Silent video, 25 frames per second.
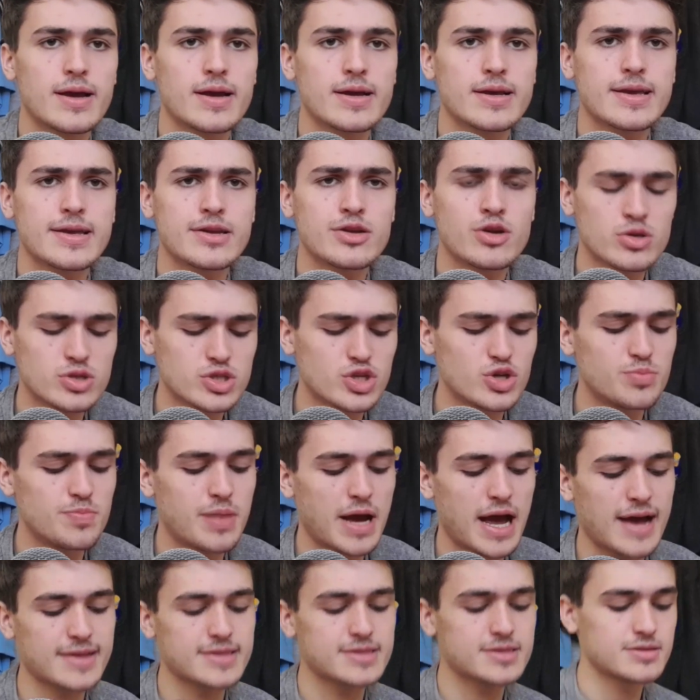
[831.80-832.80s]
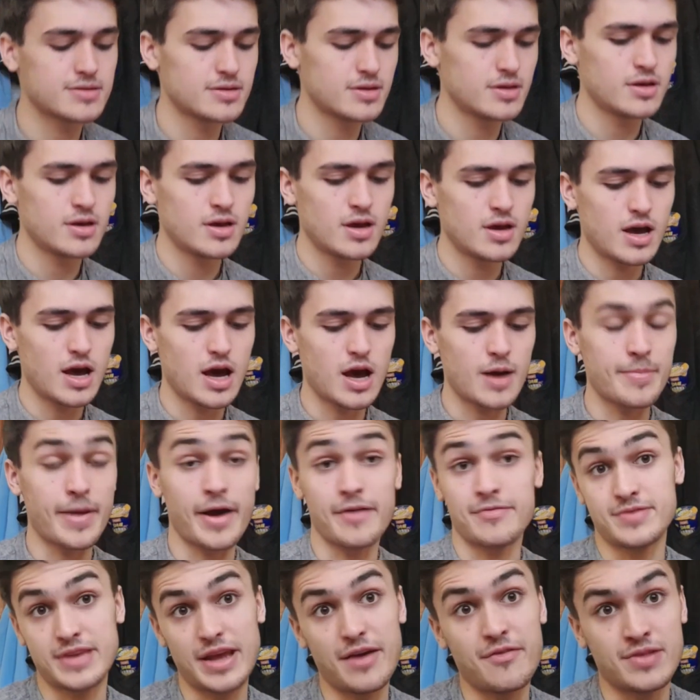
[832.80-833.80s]
Okay, not too bad.
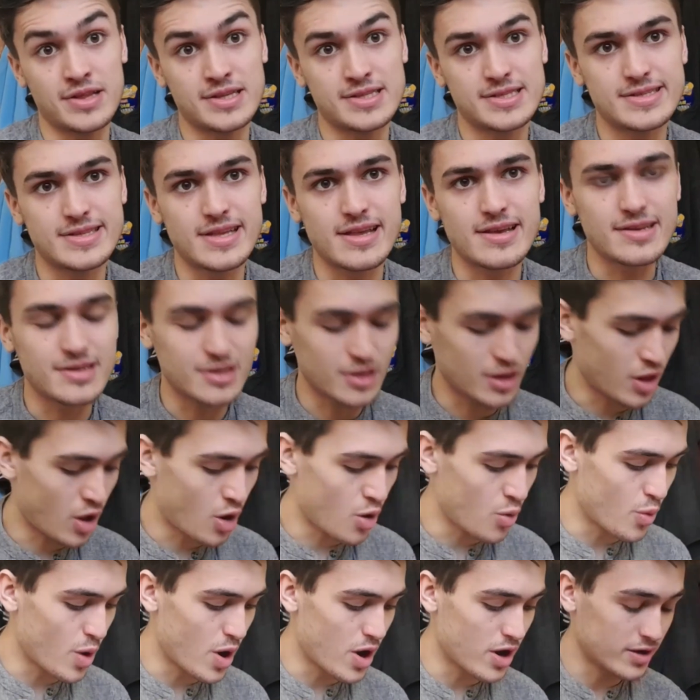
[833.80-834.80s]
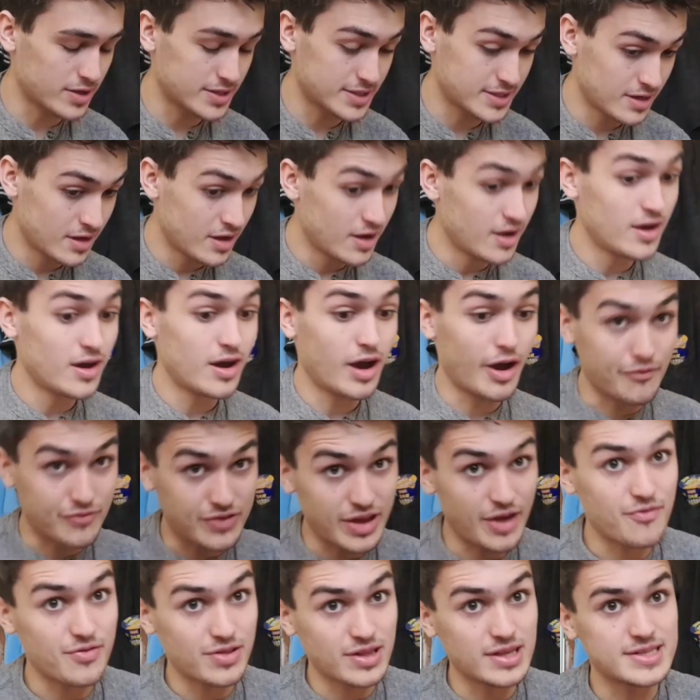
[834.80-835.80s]
I've definitely seen a lot
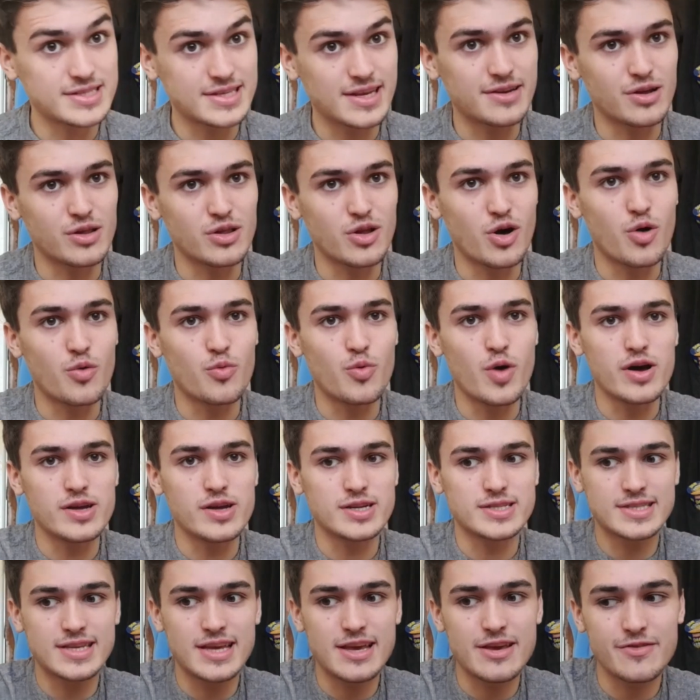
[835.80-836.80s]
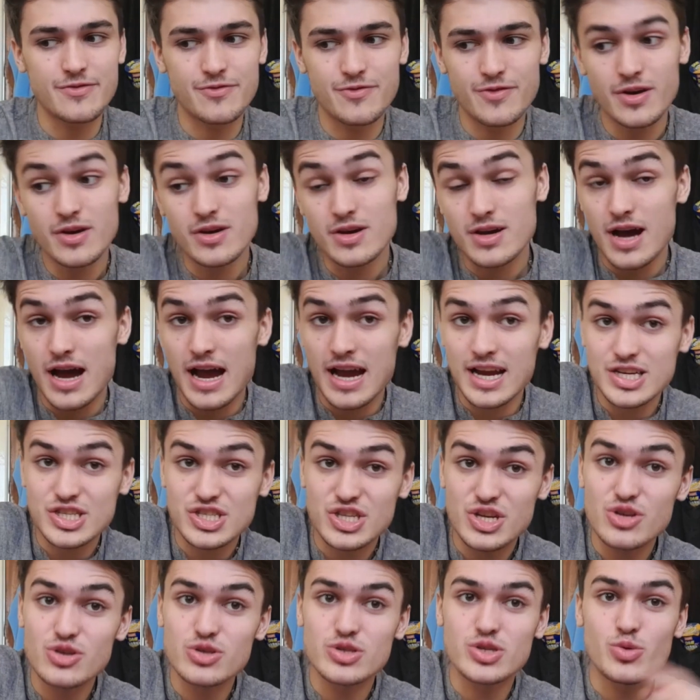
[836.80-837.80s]
worse. Teeth. I
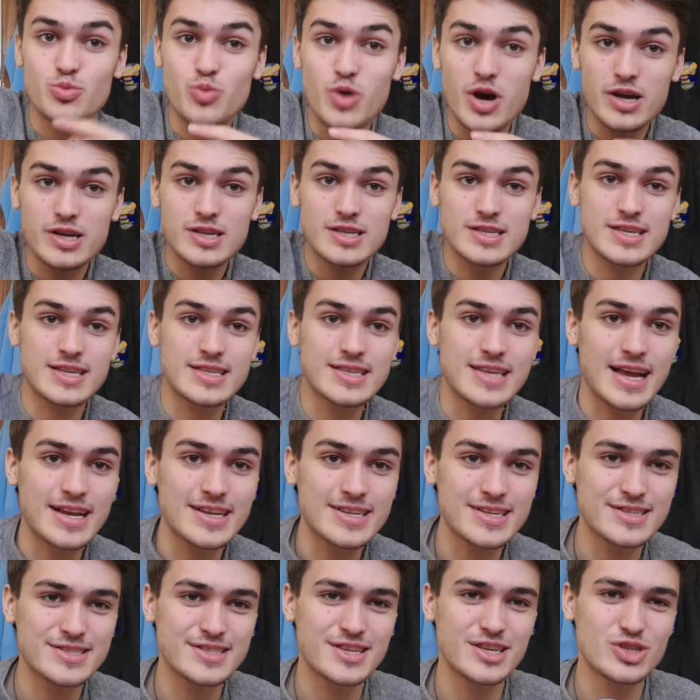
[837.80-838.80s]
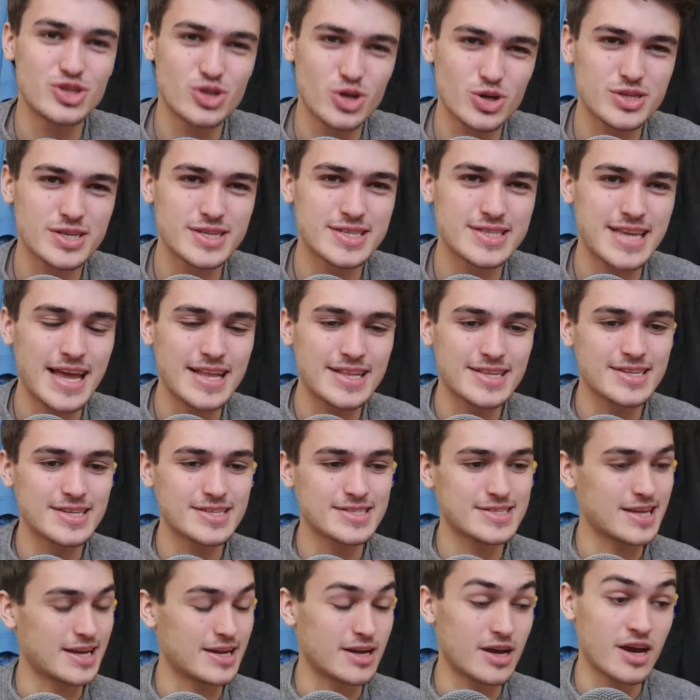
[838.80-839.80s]
actually used to work as a dentist at George's
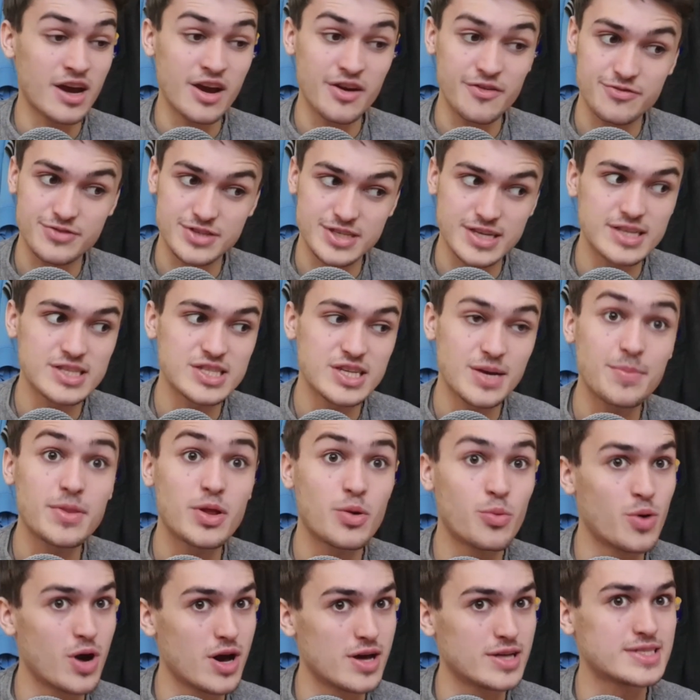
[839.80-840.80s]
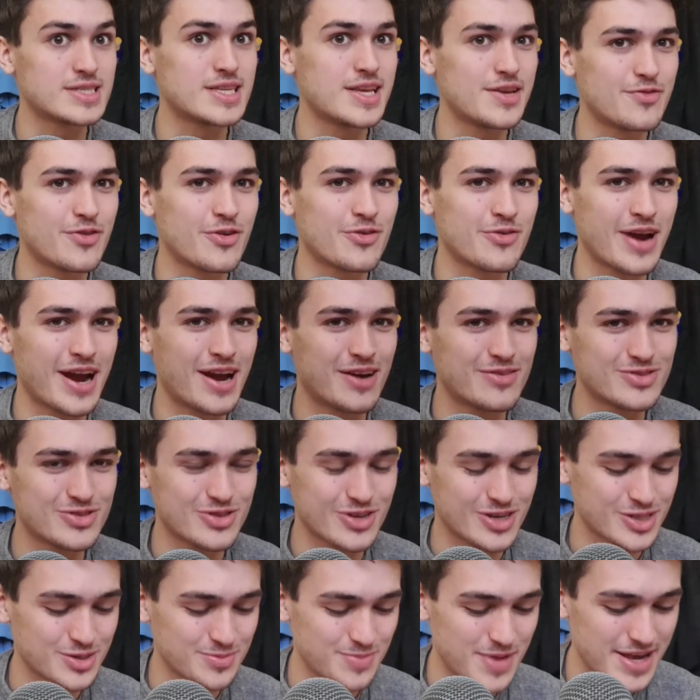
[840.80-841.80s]
Dentist, and I've seen some of the worst teeth around,
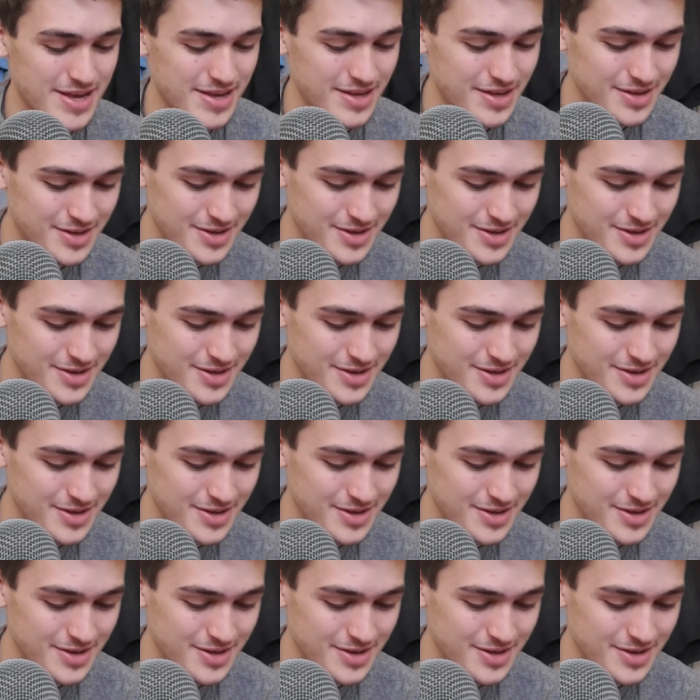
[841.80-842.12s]
trust me.